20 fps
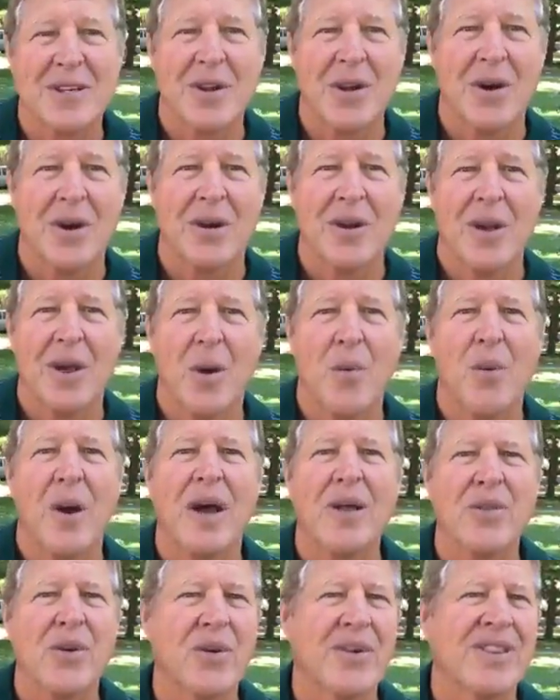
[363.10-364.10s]
it going?
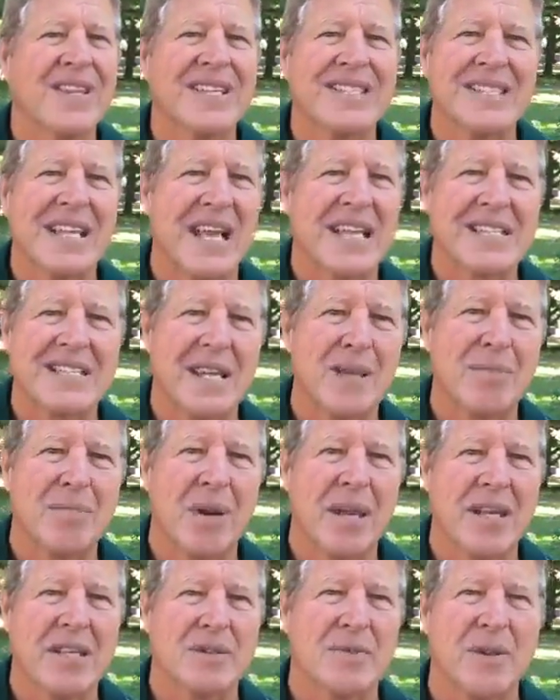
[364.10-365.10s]
Well, they're in the exact same
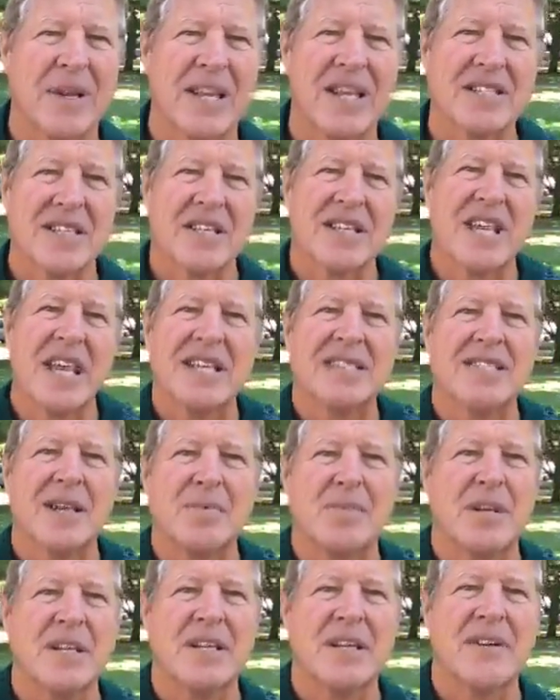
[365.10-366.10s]
place because it takes
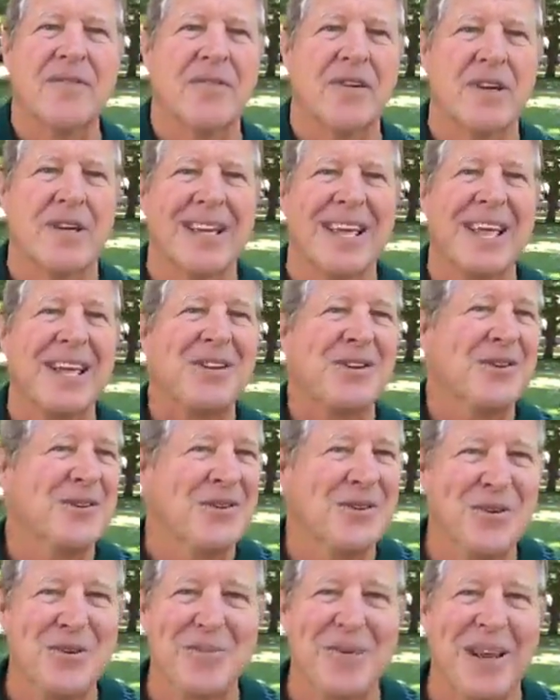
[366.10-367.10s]
something different to get to a
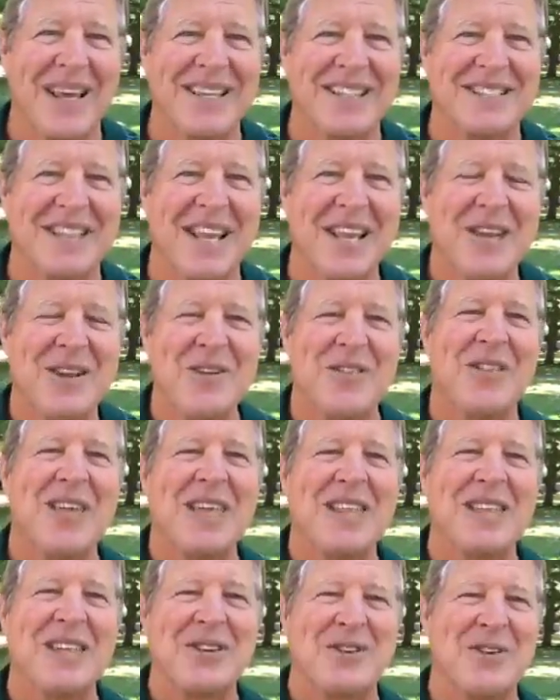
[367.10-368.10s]
new place. You
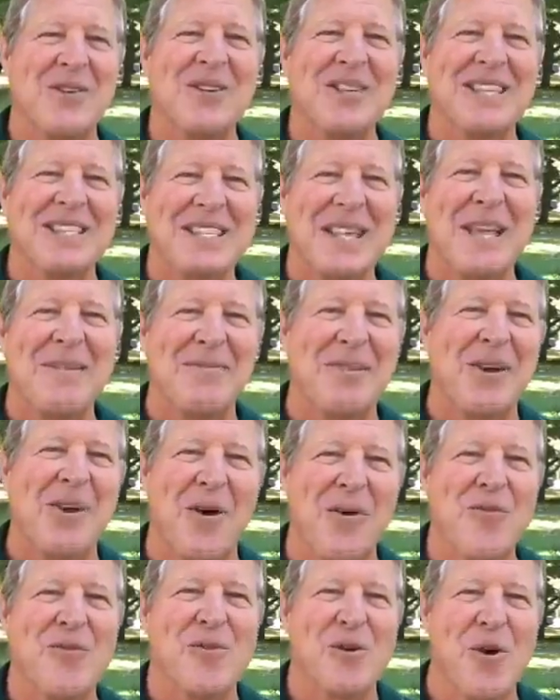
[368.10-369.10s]
think that doing the same thing
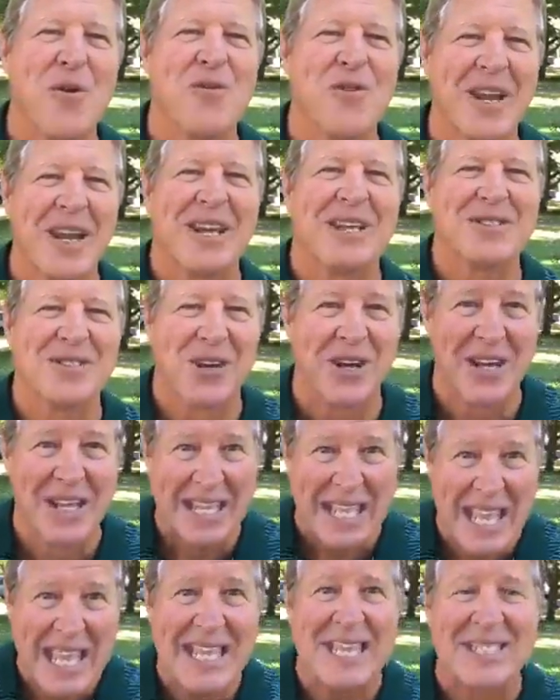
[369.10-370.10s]
over and over again is going to
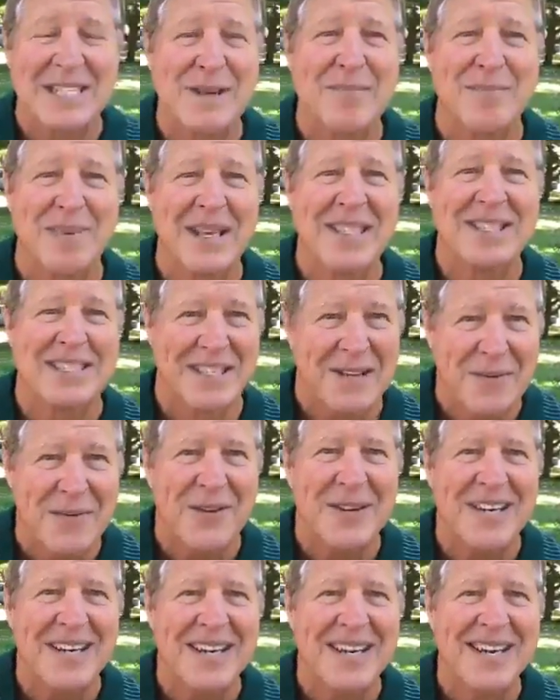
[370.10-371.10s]
get you someplace
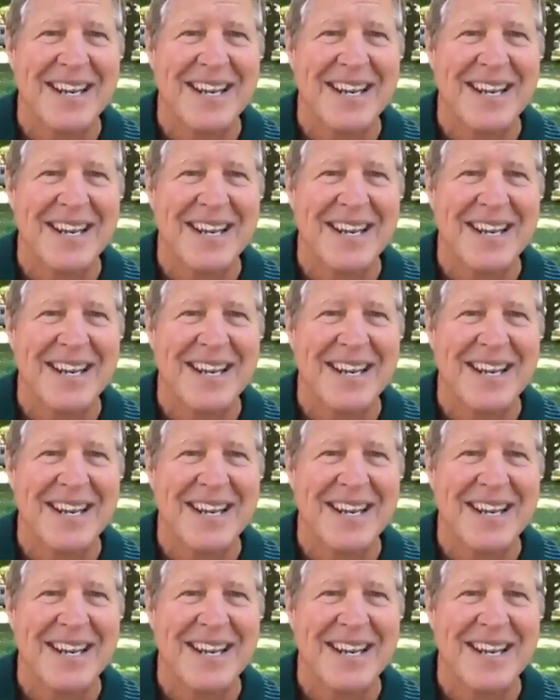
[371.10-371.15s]
different?